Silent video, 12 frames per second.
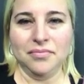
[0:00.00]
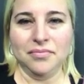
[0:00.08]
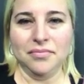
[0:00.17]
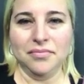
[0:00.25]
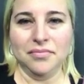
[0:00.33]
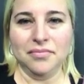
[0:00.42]

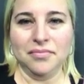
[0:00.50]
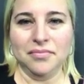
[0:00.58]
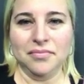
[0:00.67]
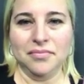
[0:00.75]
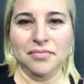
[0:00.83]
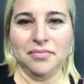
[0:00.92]

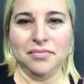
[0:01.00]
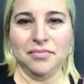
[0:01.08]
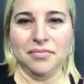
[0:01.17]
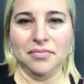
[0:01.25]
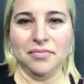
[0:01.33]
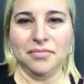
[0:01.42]

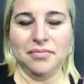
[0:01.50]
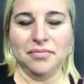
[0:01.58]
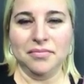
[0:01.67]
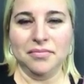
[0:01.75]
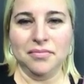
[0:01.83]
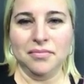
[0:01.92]

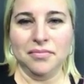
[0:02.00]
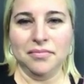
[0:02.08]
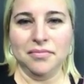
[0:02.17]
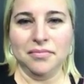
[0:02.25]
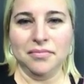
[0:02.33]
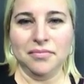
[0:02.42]

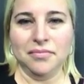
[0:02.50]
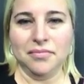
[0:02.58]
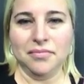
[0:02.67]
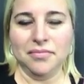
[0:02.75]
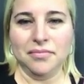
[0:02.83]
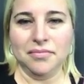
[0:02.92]

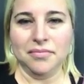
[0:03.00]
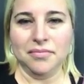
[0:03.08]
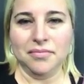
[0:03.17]
This person isn't speaking.